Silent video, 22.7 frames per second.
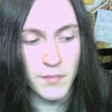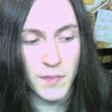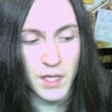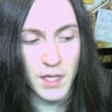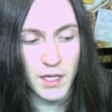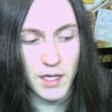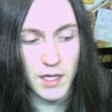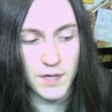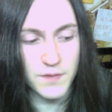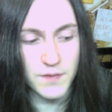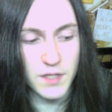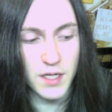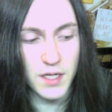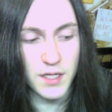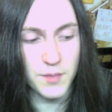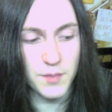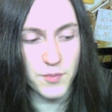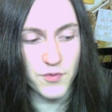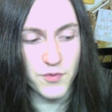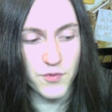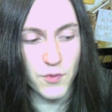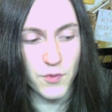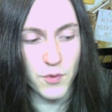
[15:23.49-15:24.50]
I've done it
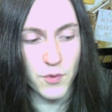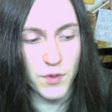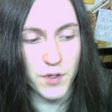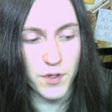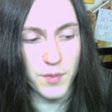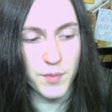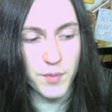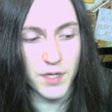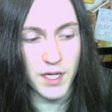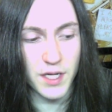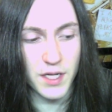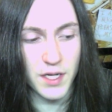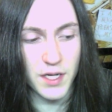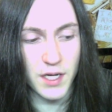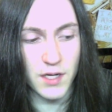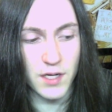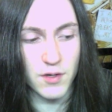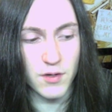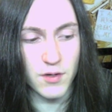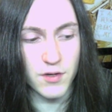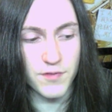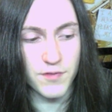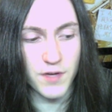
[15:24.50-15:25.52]
before, but I don't
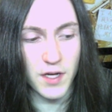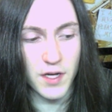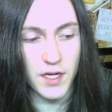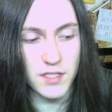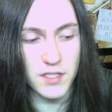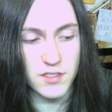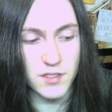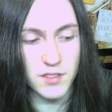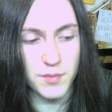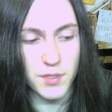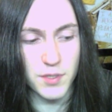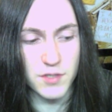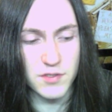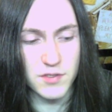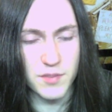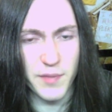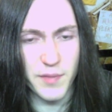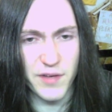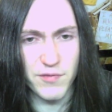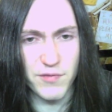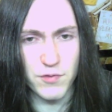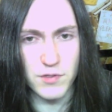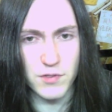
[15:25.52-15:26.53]
know if I actually posted
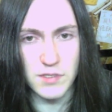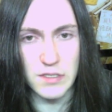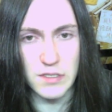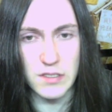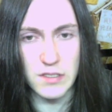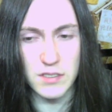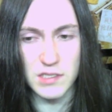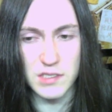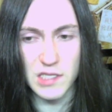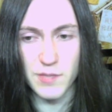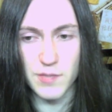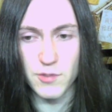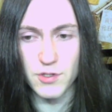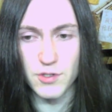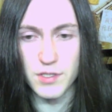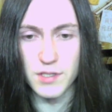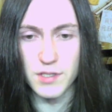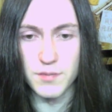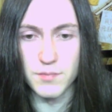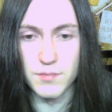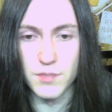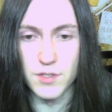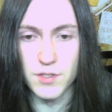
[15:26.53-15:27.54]
my 4 songs demo on
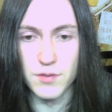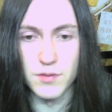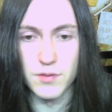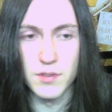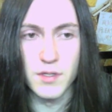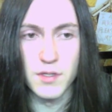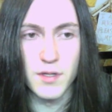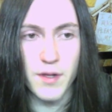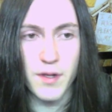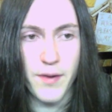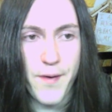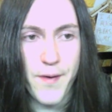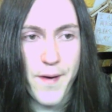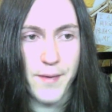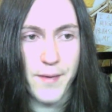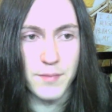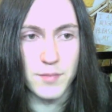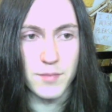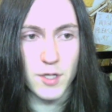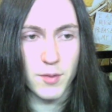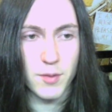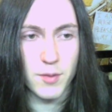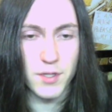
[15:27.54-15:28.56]
Mew.
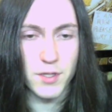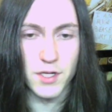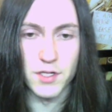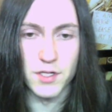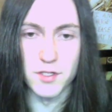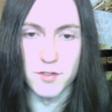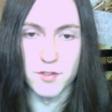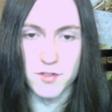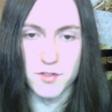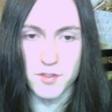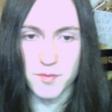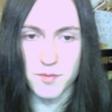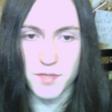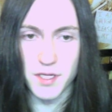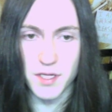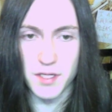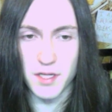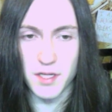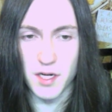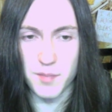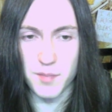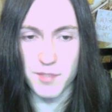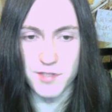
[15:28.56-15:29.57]
Probably a YouTube thing that
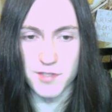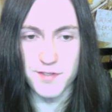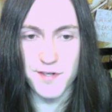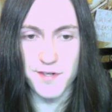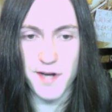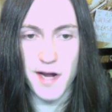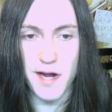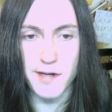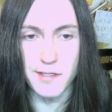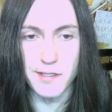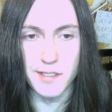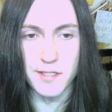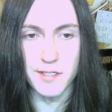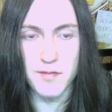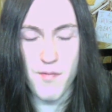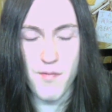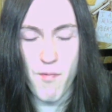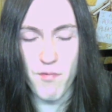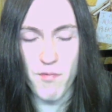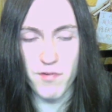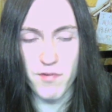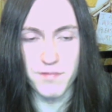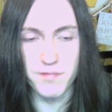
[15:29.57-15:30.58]
I posted. I don't know.
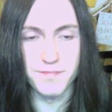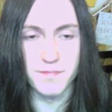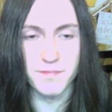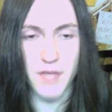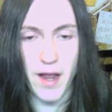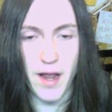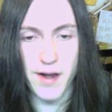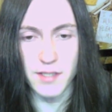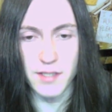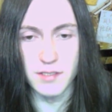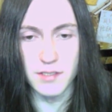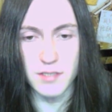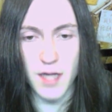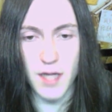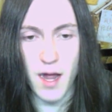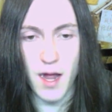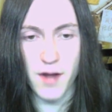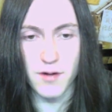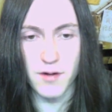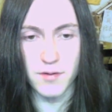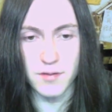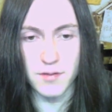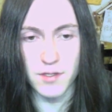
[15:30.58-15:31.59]
Well, I
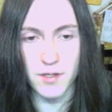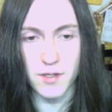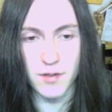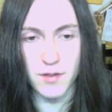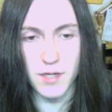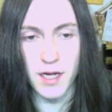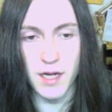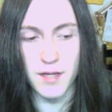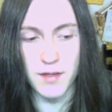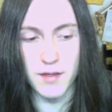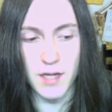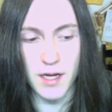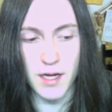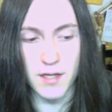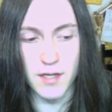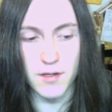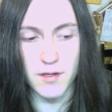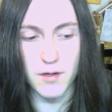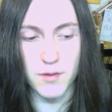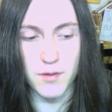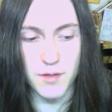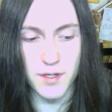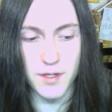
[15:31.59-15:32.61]
don't go. I
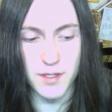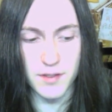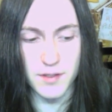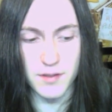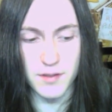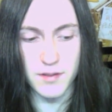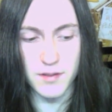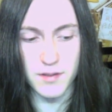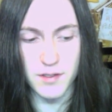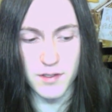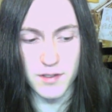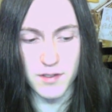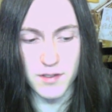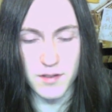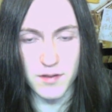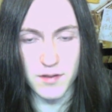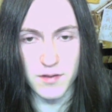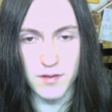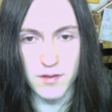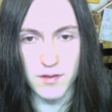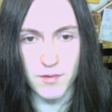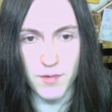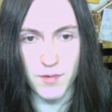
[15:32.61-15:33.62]
go on the
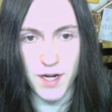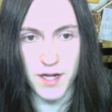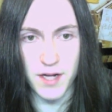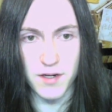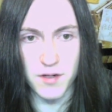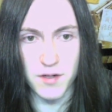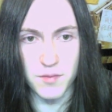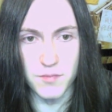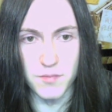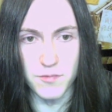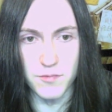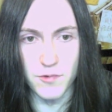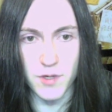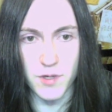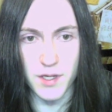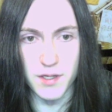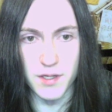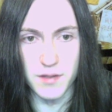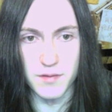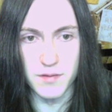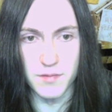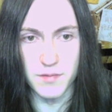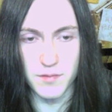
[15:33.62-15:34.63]
random one
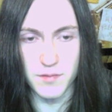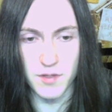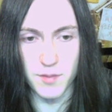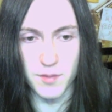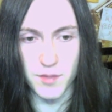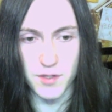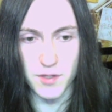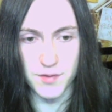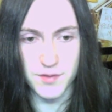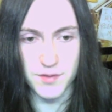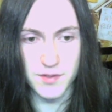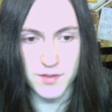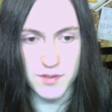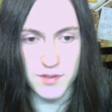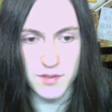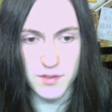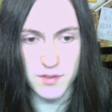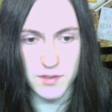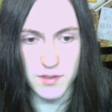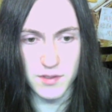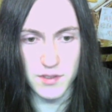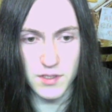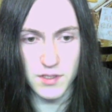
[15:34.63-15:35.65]
the most
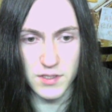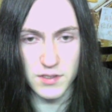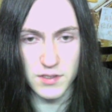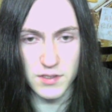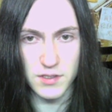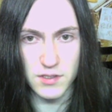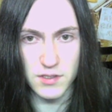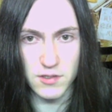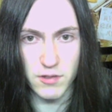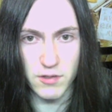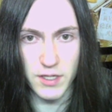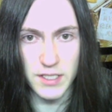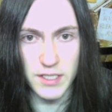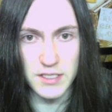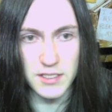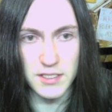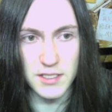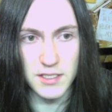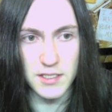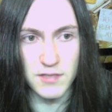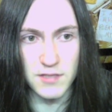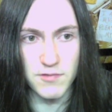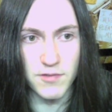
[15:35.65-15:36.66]
because it's crazy
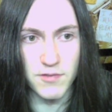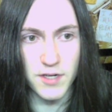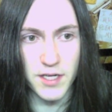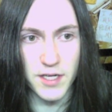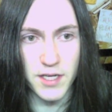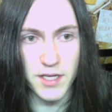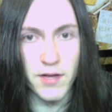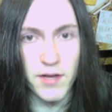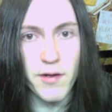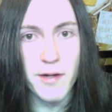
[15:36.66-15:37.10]
and funny.